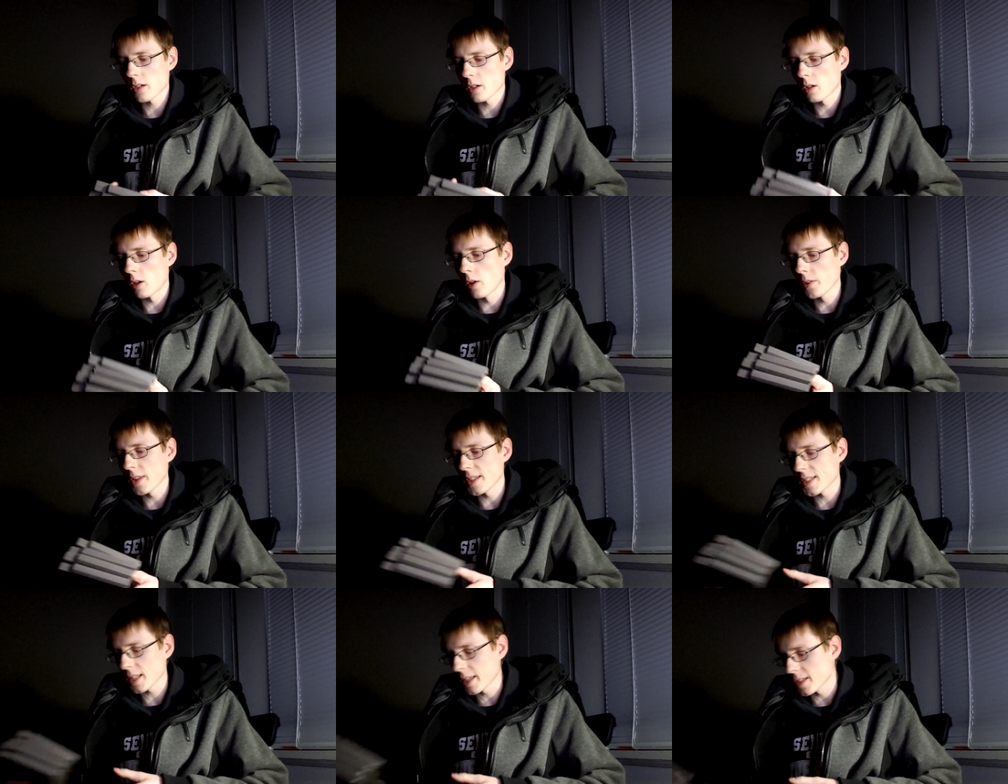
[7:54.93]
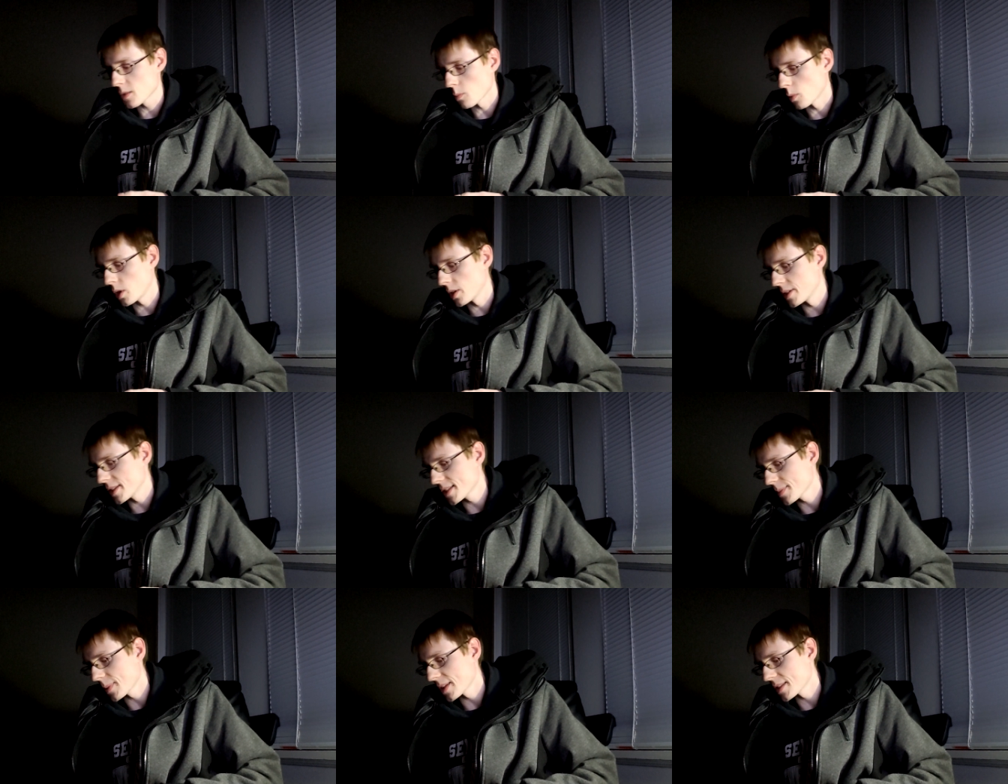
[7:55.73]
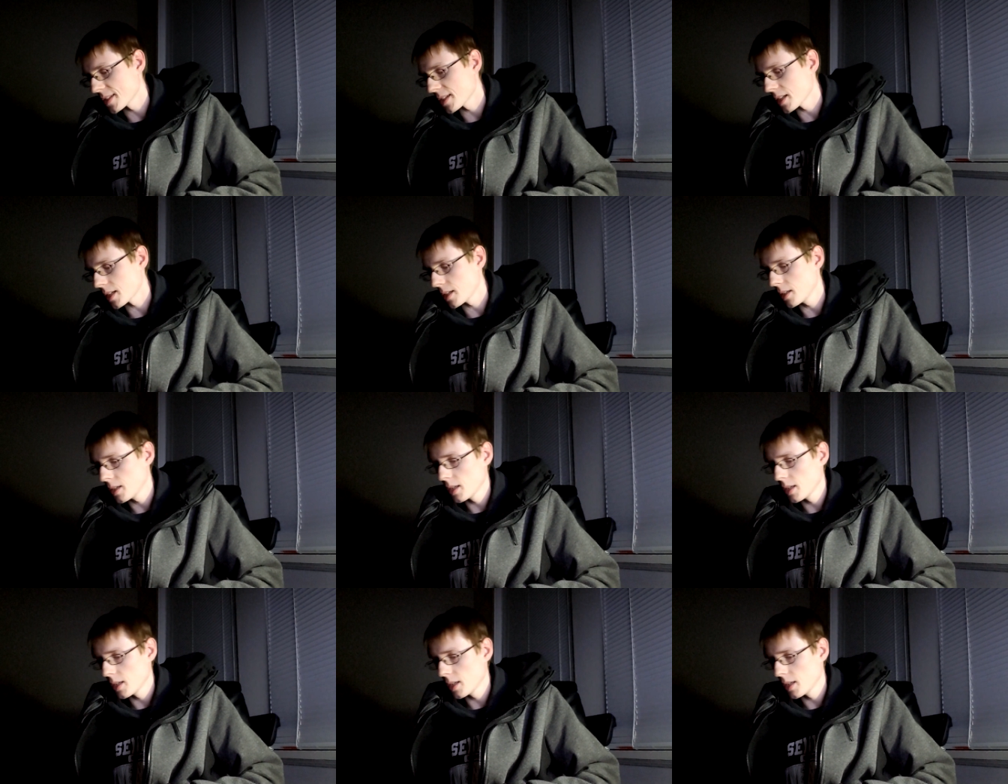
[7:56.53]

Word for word: or all these at least once, but uh,